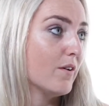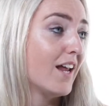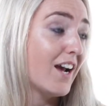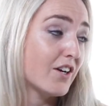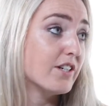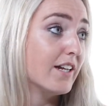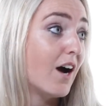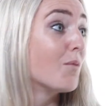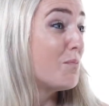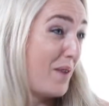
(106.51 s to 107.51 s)
And actually,
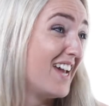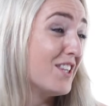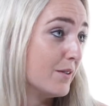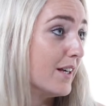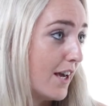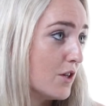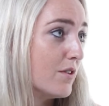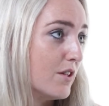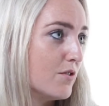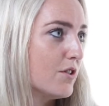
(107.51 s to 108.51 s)
I will pay to engage
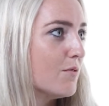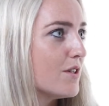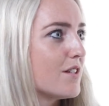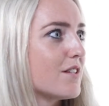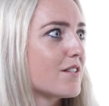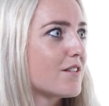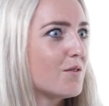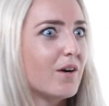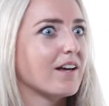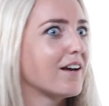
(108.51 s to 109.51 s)
with you too, which is
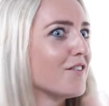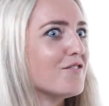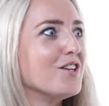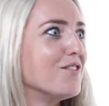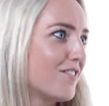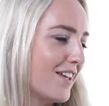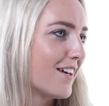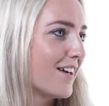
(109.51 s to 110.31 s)
quite a kind of new thing